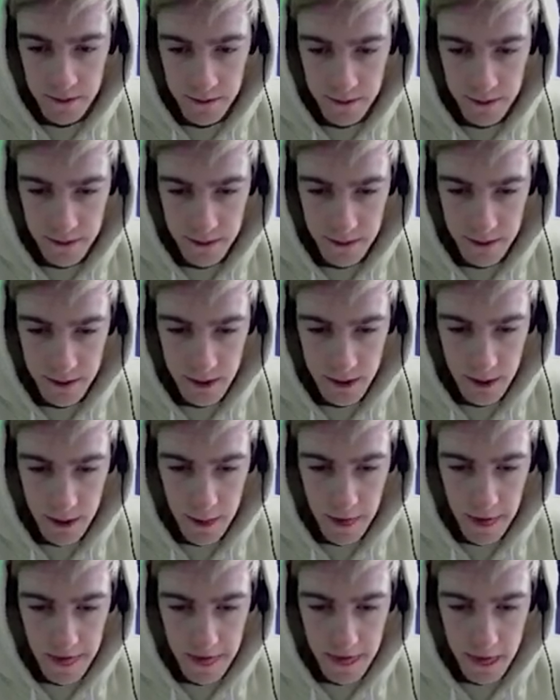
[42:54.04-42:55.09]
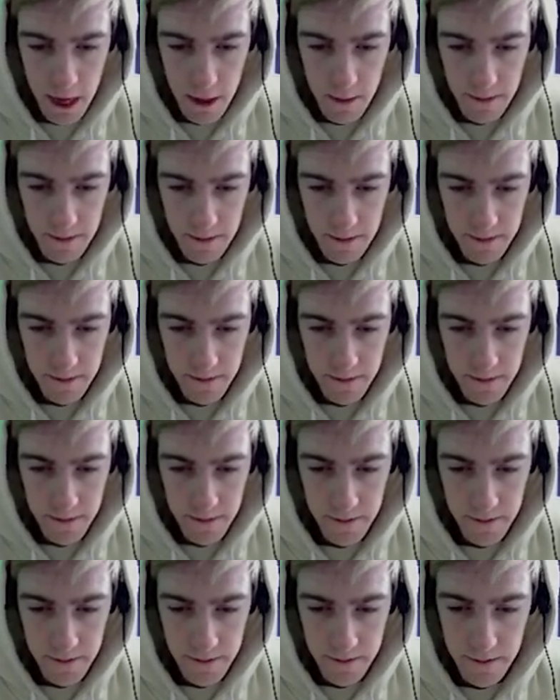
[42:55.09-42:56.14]

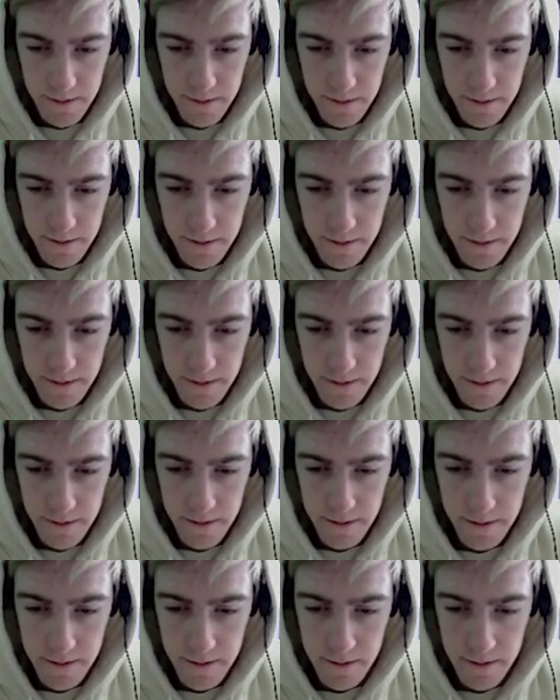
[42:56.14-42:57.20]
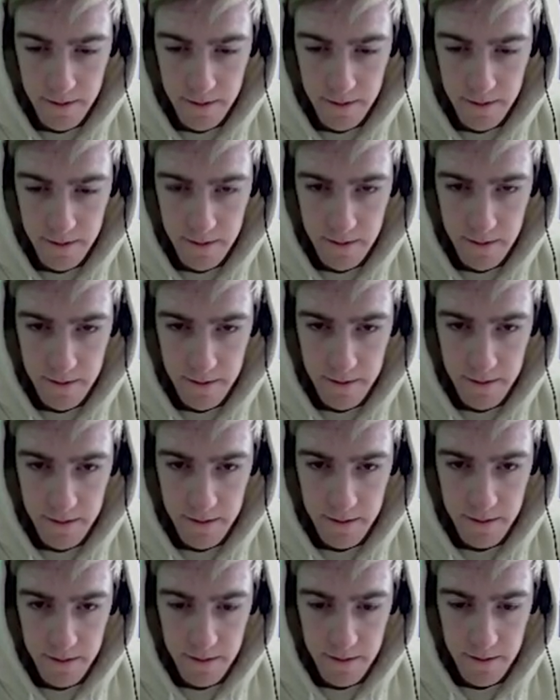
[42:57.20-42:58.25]

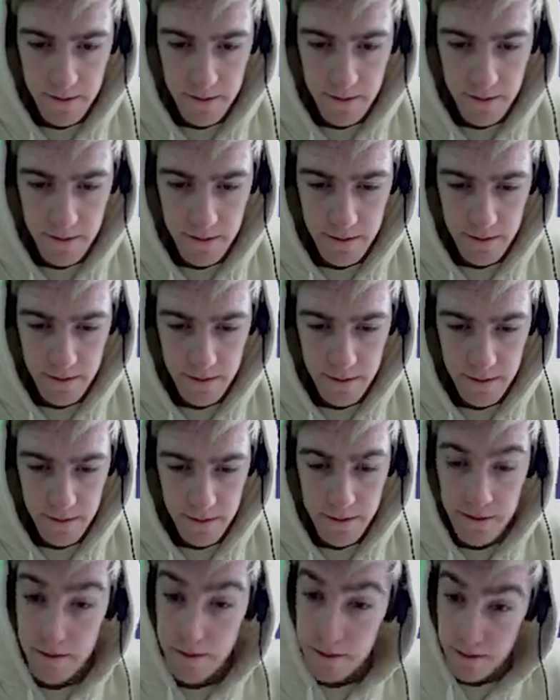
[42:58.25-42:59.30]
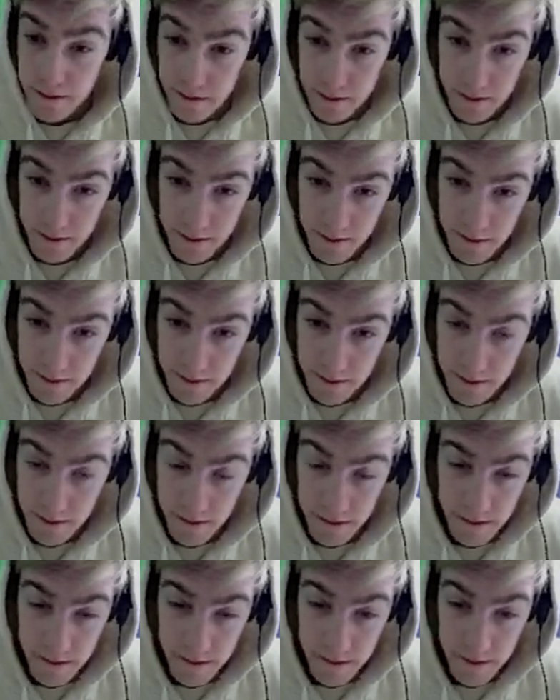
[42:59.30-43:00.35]

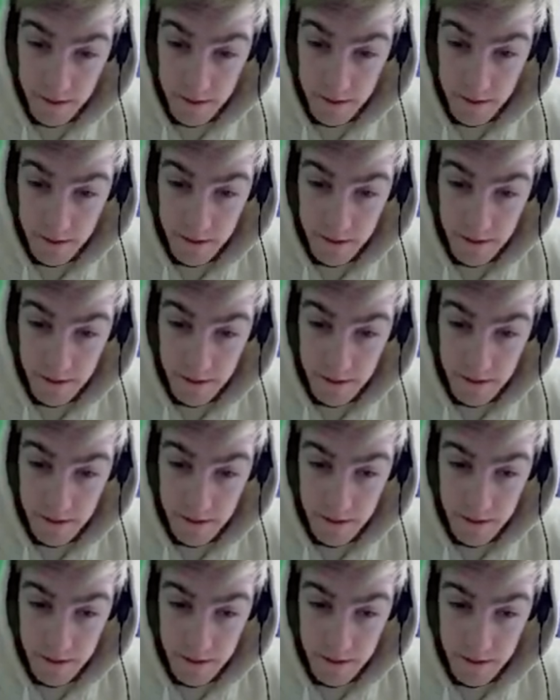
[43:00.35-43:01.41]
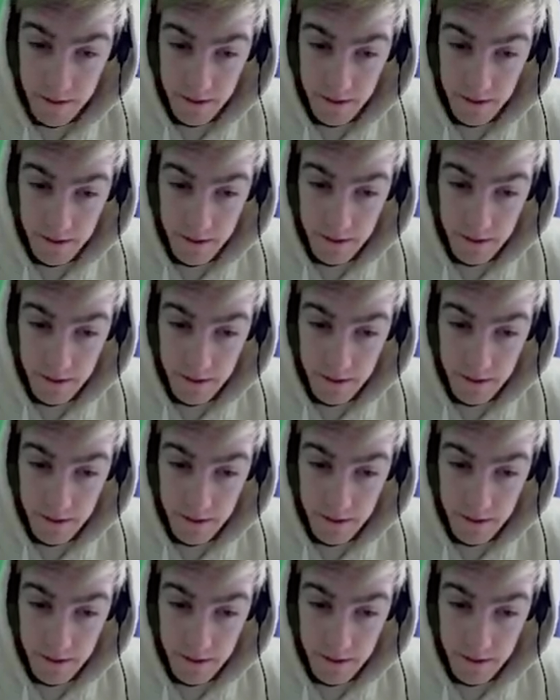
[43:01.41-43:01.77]
[no speech]